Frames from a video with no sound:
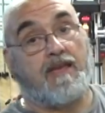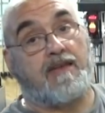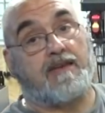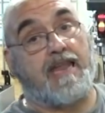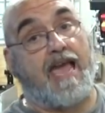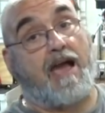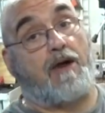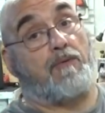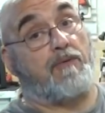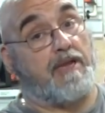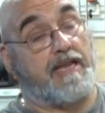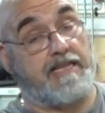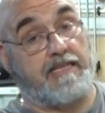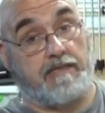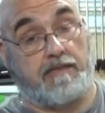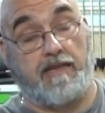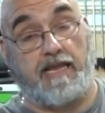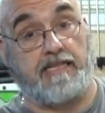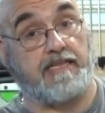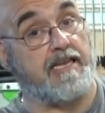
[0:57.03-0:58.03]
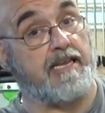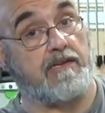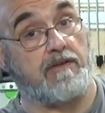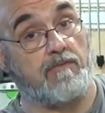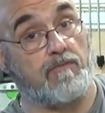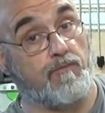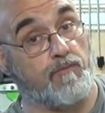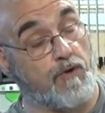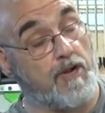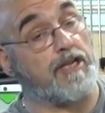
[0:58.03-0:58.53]
Now, it, it did
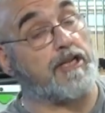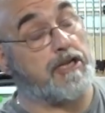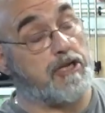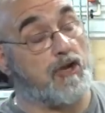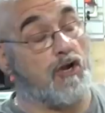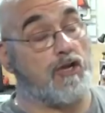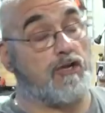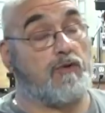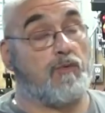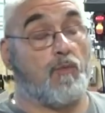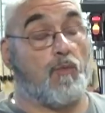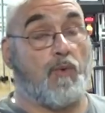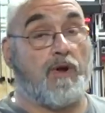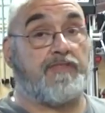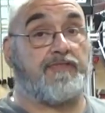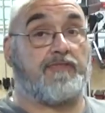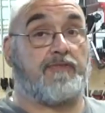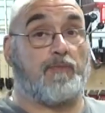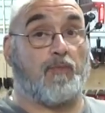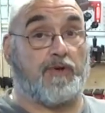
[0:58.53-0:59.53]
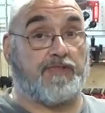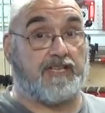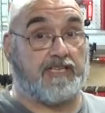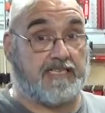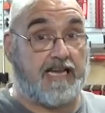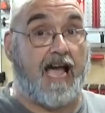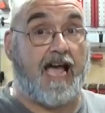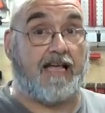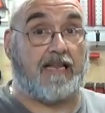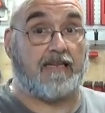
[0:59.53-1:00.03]
really good with, with the
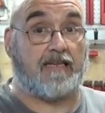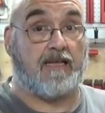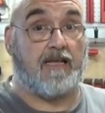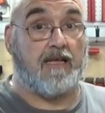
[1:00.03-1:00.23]
tile